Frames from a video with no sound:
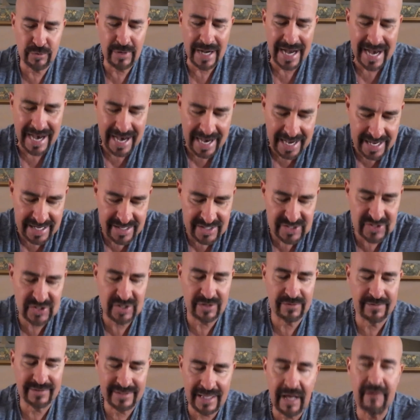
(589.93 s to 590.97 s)
highest
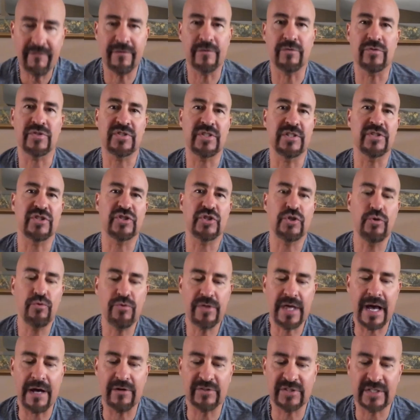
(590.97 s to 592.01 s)
level since
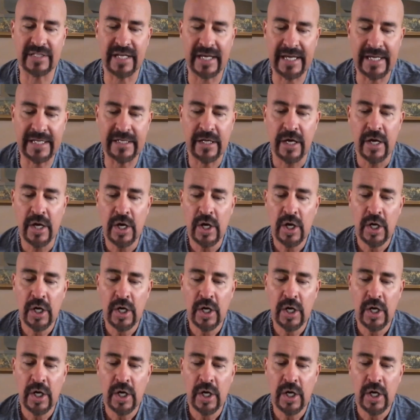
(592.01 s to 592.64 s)
2008.